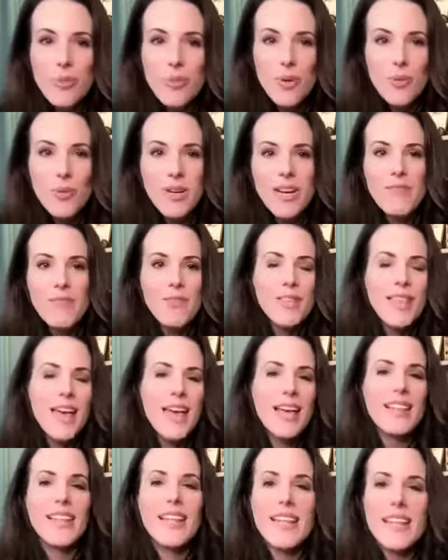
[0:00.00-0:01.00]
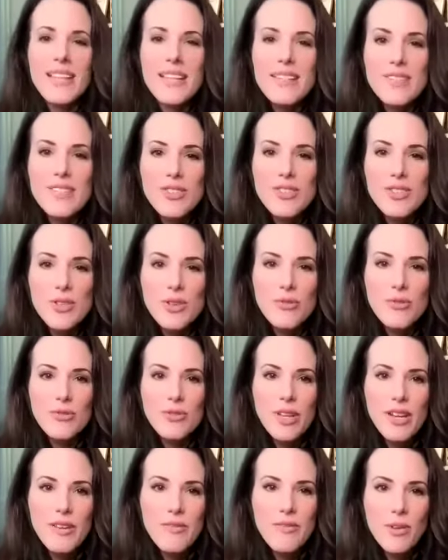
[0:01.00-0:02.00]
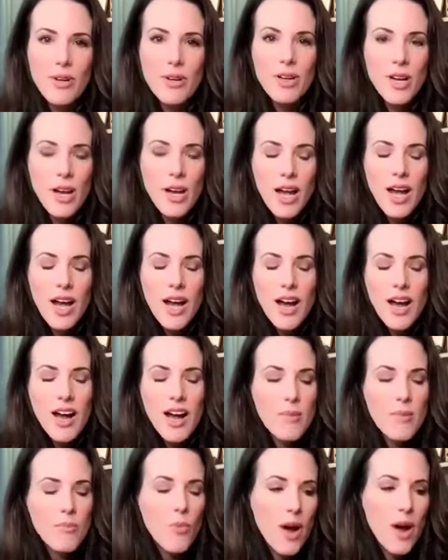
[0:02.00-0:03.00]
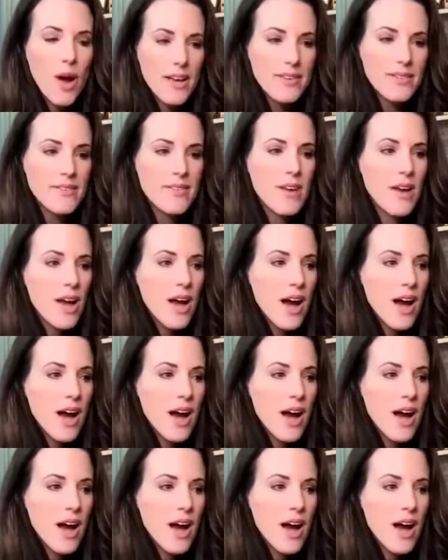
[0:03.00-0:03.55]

or whatever that latest new flavor was.